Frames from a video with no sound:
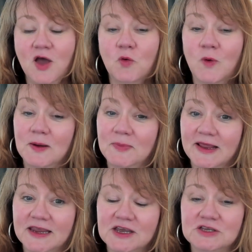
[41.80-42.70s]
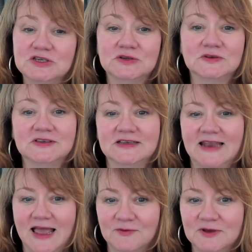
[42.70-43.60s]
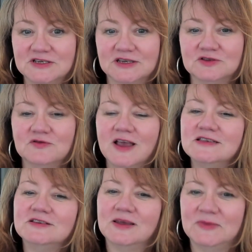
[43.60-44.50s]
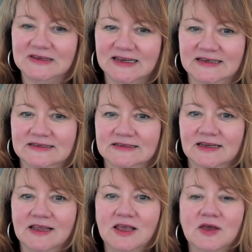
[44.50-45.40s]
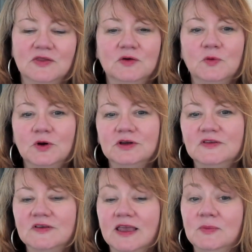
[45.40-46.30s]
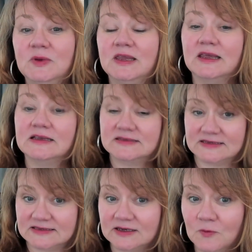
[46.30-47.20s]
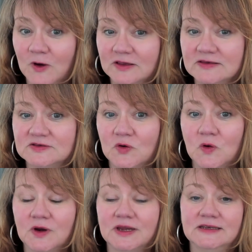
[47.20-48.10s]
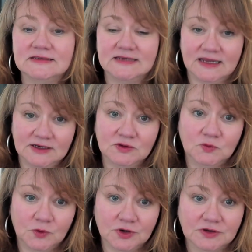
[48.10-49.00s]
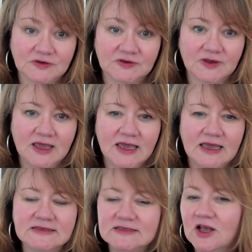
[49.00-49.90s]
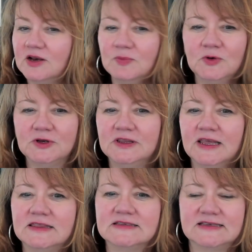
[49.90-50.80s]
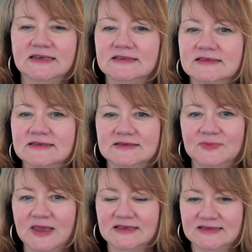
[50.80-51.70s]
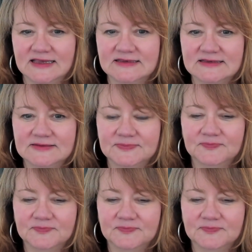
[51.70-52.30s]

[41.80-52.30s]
One player chooses a language and tries to imitate it. The words can be existing ones or intended words. It's not important that the sentences make sense.